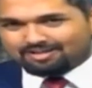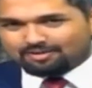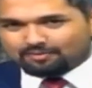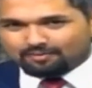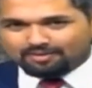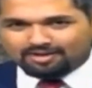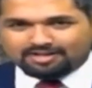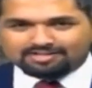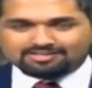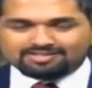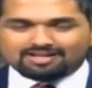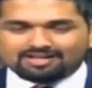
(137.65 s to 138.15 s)

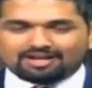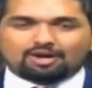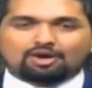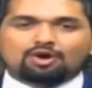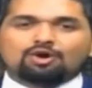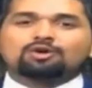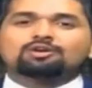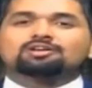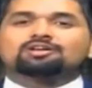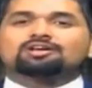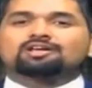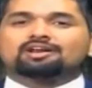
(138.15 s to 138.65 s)
When I say
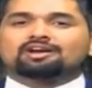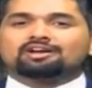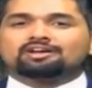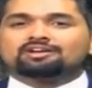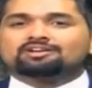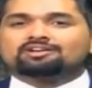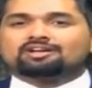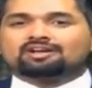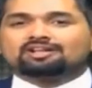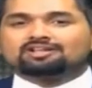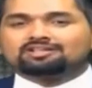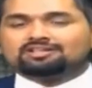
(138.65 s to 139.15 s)
good
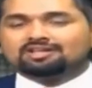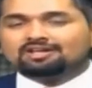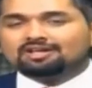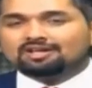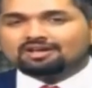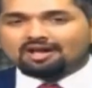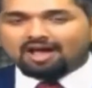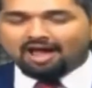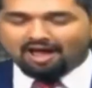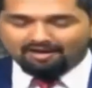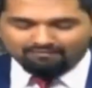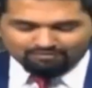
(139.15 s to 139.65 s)
credit health,
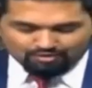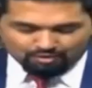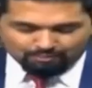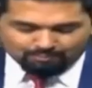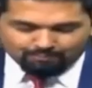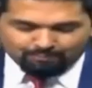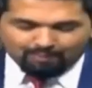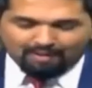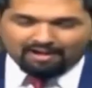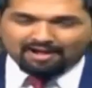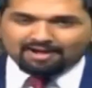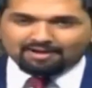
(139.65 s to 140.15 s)
have you
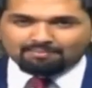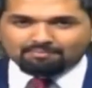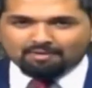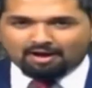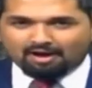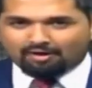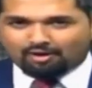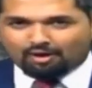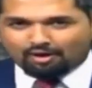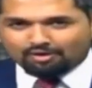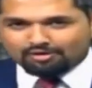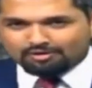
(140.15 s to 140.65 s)
paid
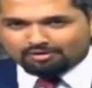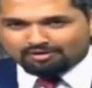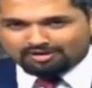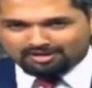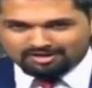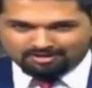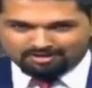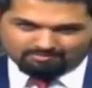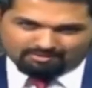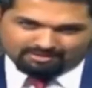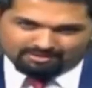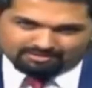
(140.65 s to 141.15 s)
back all your
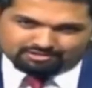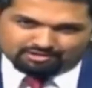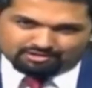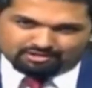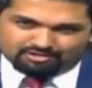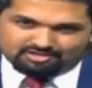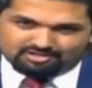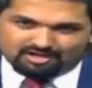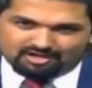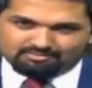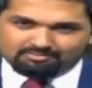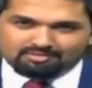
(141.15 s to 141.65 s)
EMIs
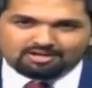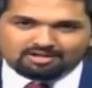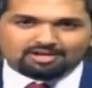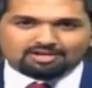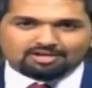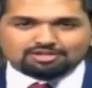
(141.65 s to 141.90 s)
on time?